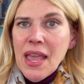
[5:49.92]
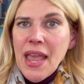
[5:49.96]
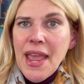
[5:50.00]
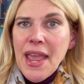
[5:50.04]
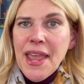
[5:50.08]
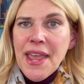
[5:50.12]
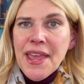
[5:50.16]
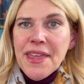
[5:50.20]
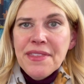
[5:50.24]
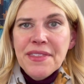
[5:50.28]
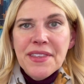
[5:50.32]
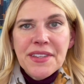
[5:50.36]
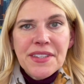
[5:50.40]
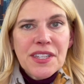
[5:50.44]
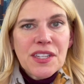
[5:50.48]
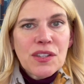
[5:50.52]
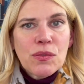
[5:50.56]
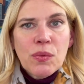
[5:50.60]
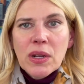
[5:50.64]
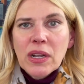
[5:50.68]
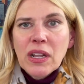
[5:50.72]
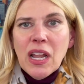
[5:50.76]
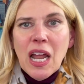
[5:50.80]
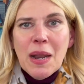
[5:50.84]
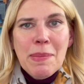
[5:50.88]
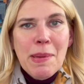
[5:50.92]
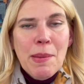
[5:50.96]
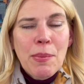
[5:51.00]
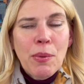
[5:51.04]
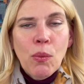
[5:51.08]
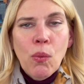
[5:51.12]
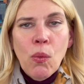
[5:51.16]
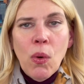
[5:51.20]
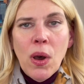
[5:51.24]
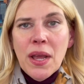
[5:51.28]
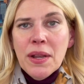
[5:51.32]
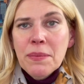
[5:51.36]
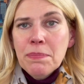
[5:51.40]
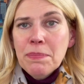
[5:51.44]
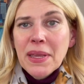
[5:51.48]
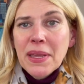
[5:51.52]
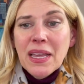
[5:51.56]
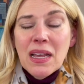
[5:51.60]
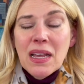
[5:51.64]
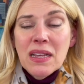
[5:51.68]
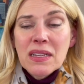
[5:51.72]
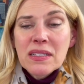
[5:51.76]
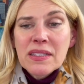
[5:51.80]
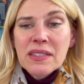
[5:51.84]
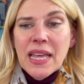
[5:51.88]
And this is what a lot of people want
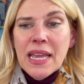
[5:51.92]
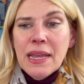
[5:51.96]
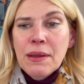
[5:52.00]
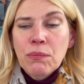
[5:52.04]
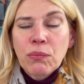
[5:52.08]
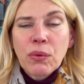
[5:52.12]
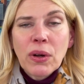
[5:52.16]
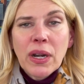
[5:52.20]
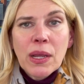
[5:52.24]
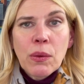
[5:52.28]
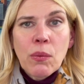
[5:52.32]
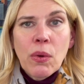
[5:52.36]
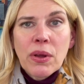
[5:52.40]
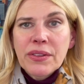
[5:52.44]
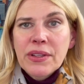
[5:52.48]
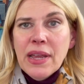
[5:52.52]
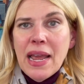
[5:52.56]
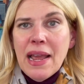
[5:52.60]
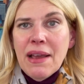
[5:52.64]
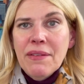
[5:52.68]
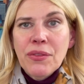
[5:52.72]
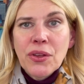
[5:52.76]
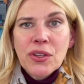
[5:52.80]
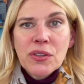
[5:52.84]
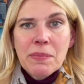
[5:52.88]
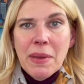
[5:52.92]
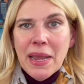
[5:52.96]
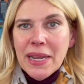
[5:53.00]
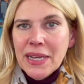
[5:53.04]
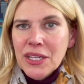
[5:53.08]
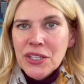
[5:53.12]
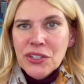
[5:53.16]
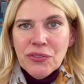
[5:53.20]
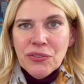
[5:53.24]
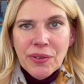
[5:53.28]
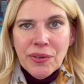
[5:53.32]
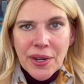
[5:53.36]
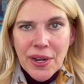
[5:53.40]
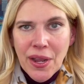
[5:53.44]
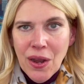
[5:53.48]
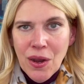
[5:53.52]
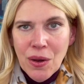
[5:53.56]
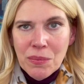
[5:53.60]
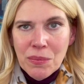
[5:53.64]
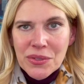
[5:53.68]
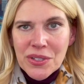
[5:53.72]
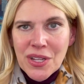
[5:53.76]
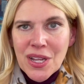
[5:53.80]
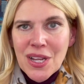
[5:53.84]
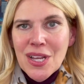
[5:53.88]
because they really want to have those maintenance-free
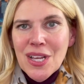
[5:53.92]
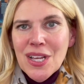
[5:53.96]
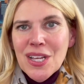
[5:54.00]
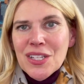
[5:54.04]
homes.